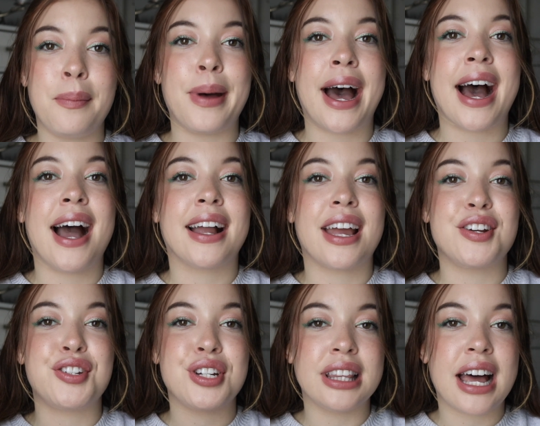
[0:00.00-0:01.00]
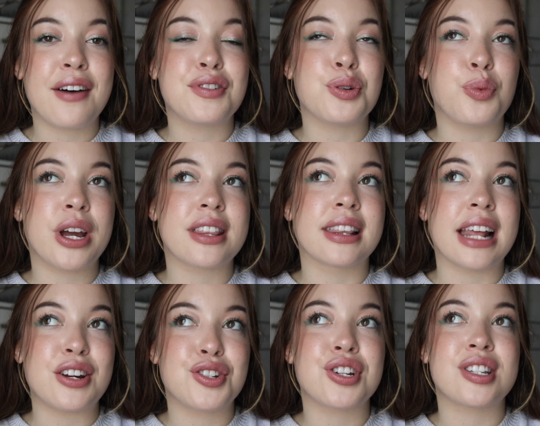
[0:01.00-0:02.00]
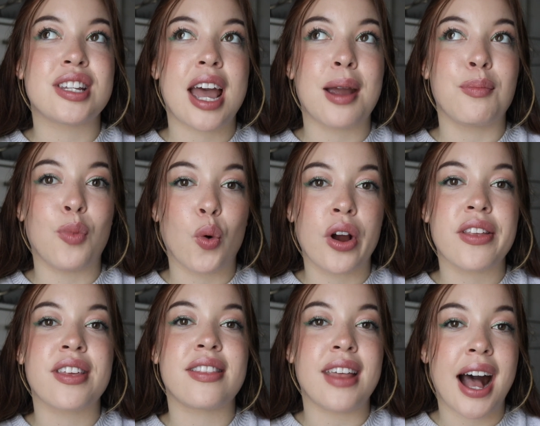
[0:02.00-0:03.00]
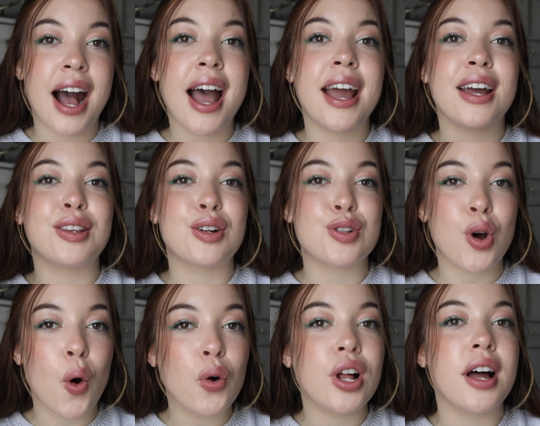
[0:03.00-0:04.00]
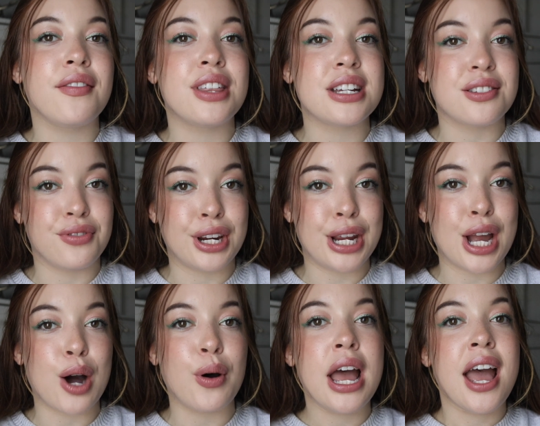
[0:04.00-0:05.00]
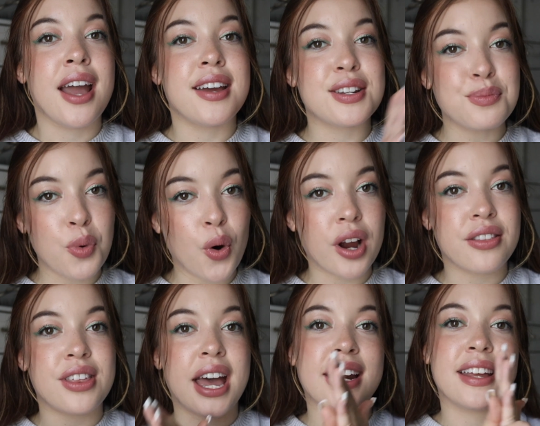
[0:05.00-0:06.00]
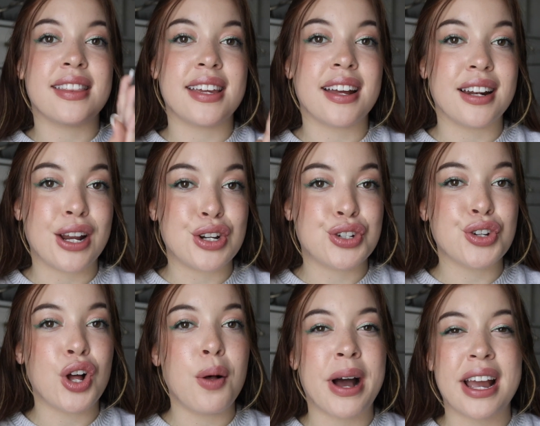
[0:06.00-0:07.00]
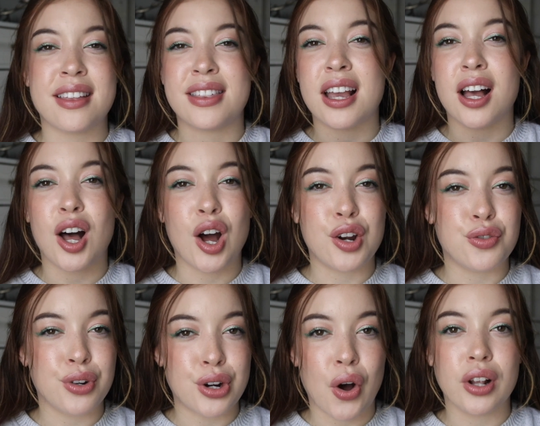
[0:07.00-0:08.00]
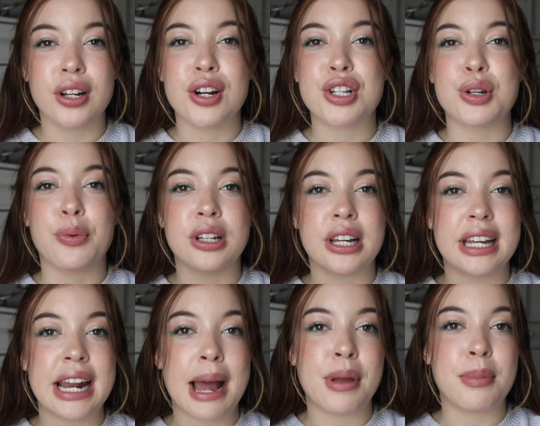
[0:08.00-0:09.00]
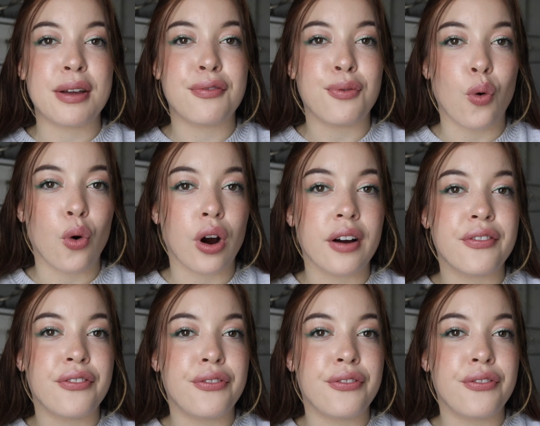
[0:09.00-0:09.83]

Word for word: the bag, and she left with, let's just say, more than that. And the total of this video is more than the initial by I think $100. So we're looking at maybe $4.